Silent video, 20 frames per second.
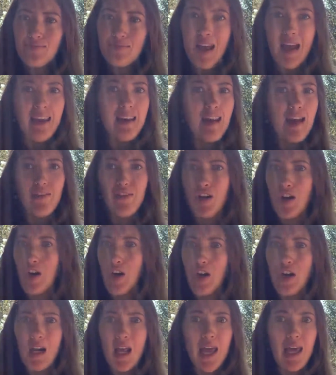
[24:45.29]
I had never
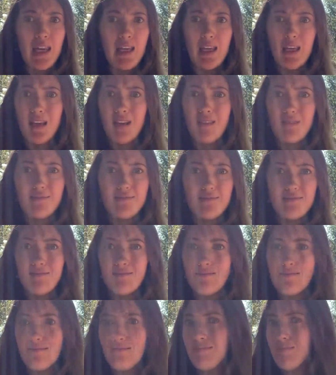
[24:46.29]
heard anyone
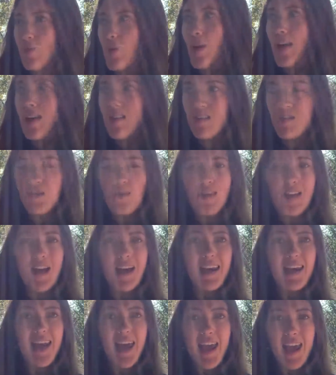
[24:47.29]
else with
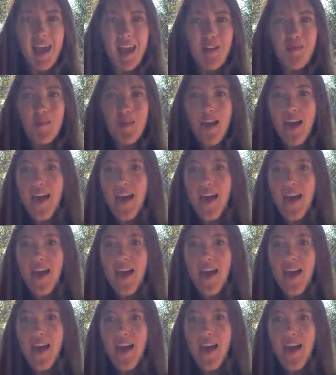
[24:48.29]
that name.